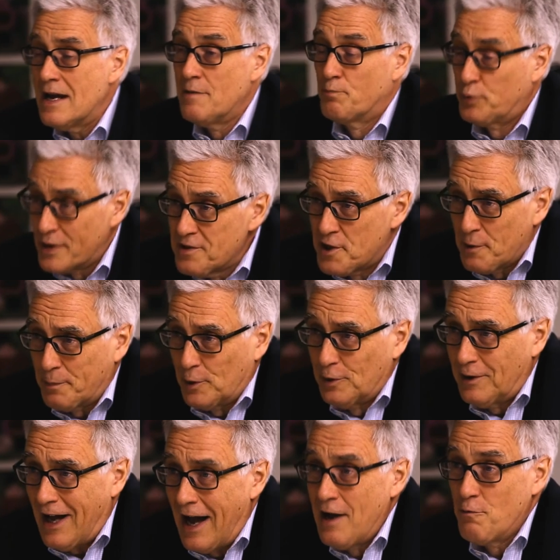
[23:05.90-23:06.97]
in
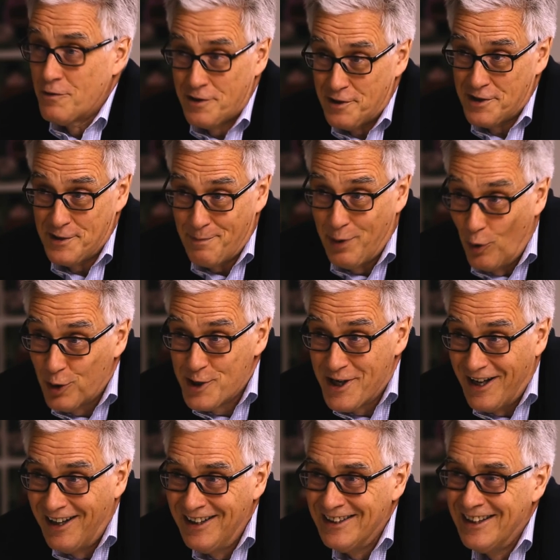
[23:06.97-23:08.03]
principle, I was a
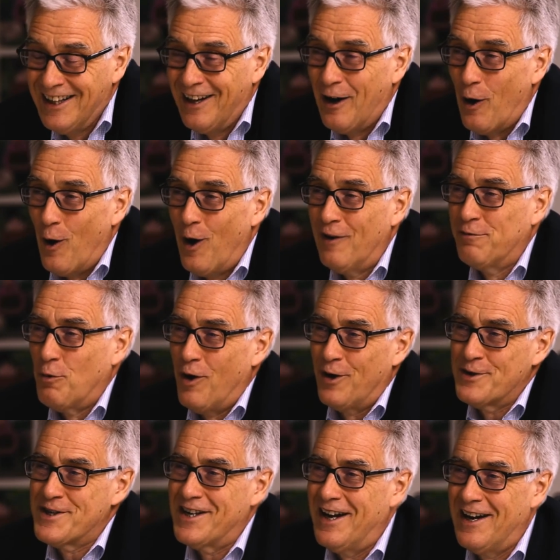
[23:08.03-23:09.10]
supporter of
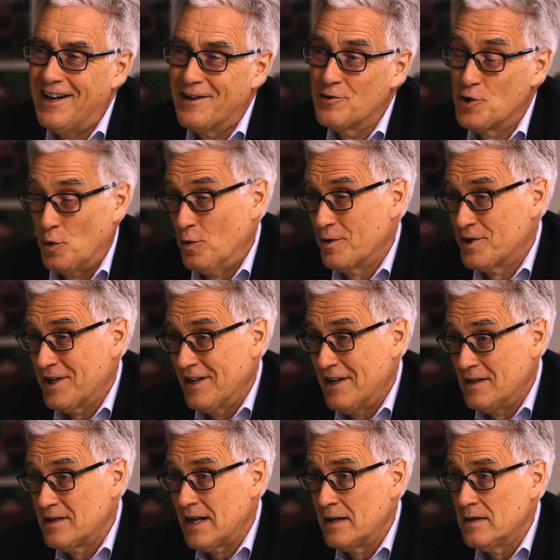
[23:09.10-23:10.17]
what uh, George
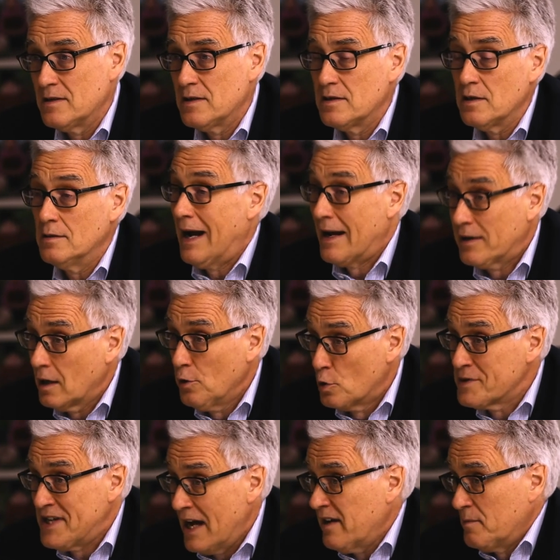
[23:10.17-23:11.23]
intended to do, and I
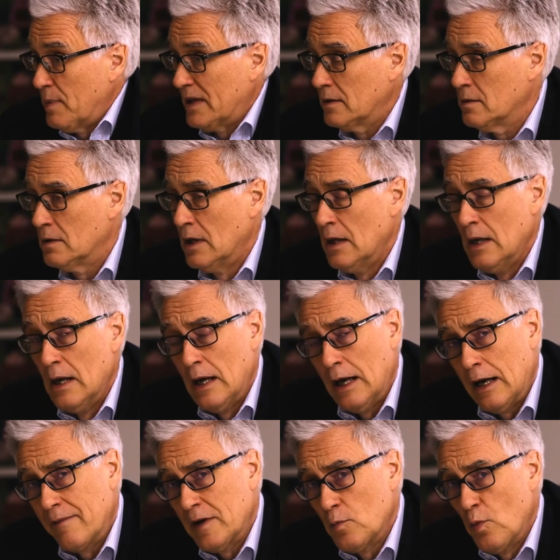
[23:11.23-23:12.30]
always have been.
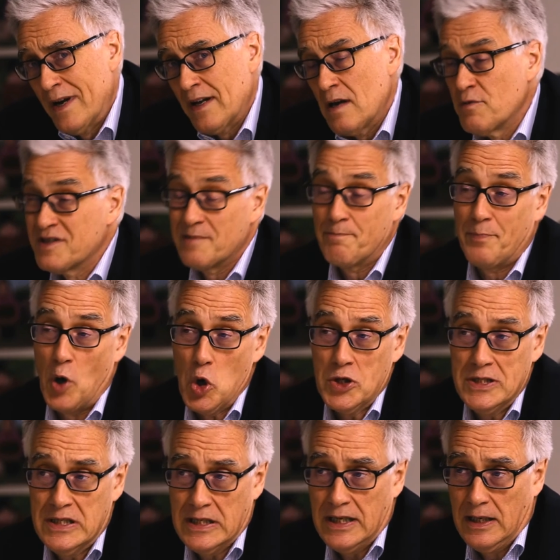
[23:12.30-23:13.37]
I mean, when I was
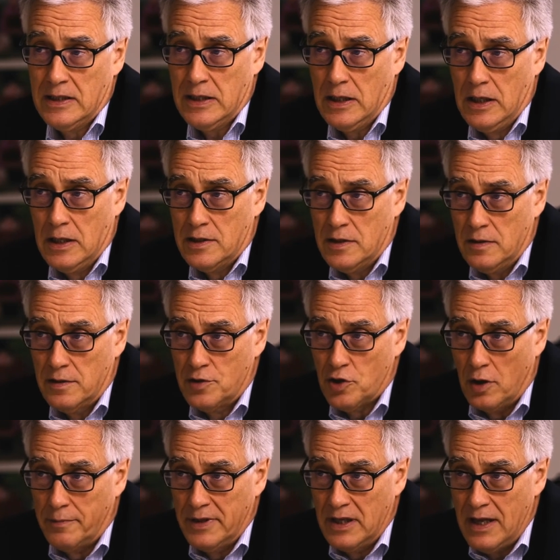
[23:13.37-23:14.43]
appointed to the
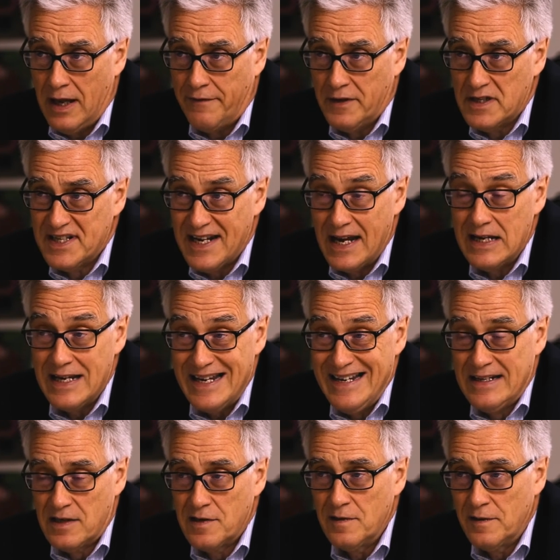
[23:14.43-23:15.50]
job of the FSA
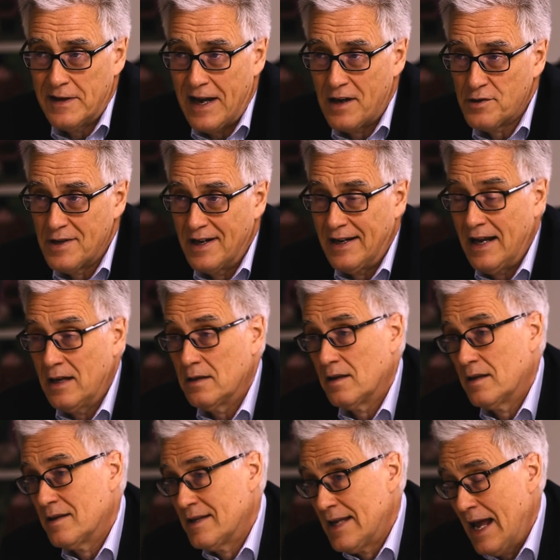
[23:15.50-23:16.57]
in
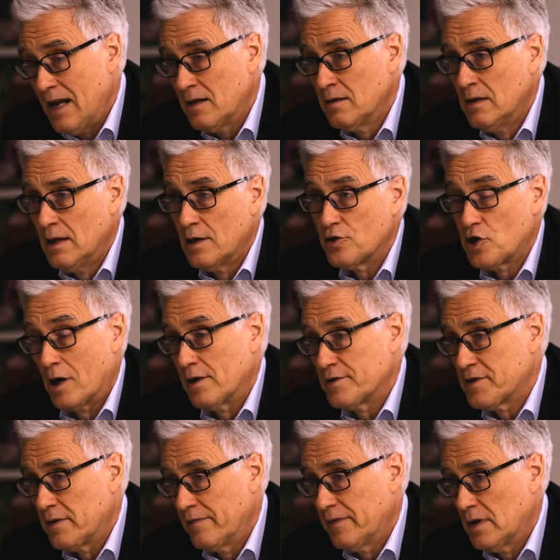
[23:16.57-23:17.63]
2008. The then
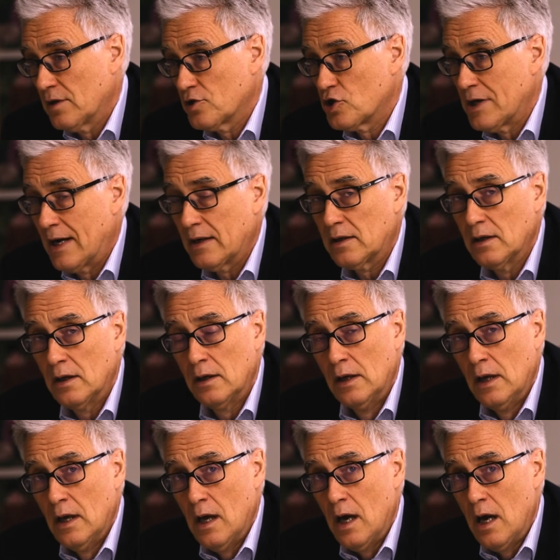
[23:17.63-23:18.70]
Chancellor of the Exchequer,
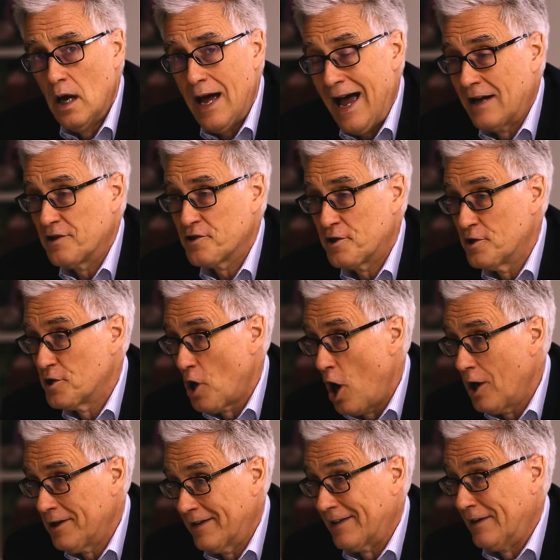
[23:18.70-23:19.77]
uh, Alistair
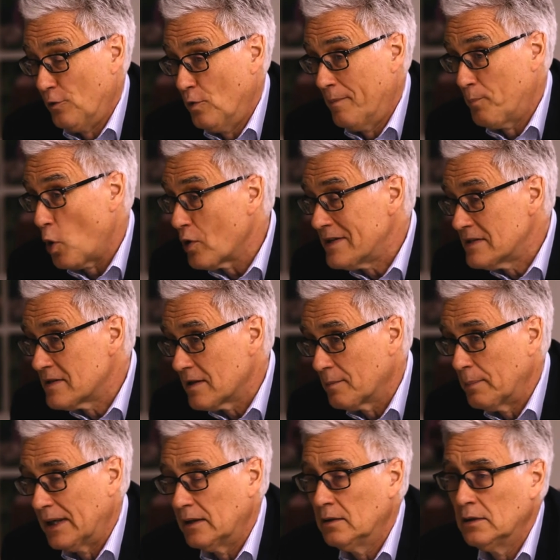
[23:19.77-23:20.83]
Darling, who
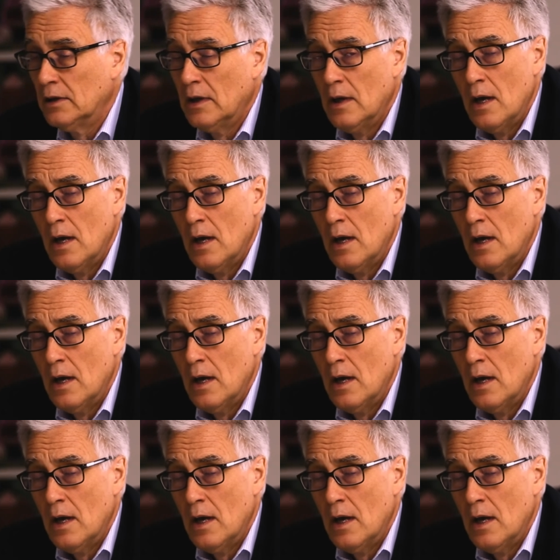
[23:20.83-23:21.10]
appointed me,